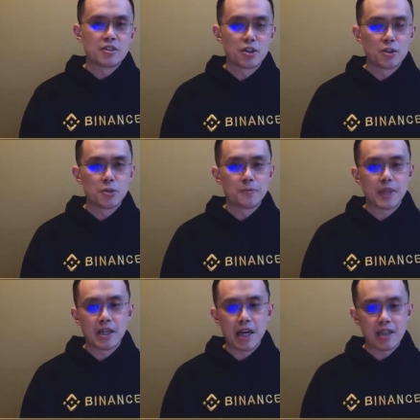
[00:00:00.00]

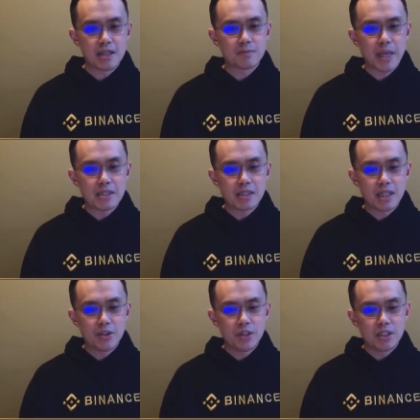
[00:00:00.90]
So uh, I think
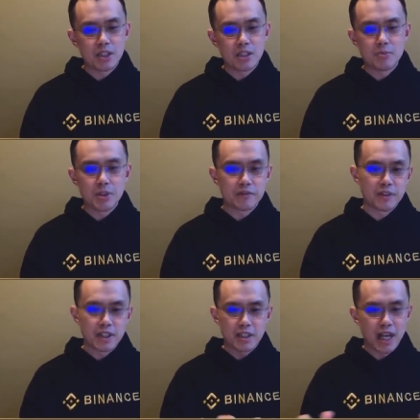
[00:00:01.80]
basically you need a little bit
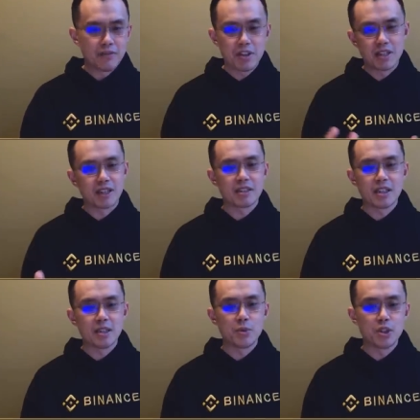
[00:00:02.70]
of uh, everything
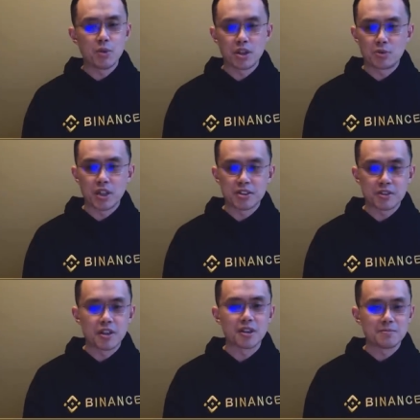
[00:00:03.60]
uh, when you want to run a
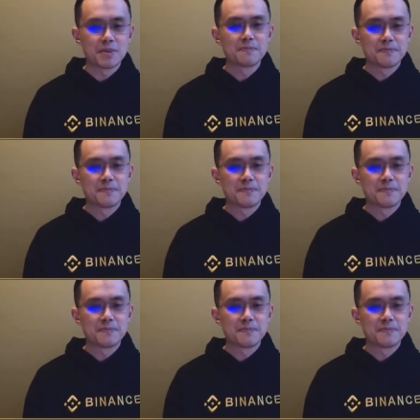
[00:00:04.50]
startup.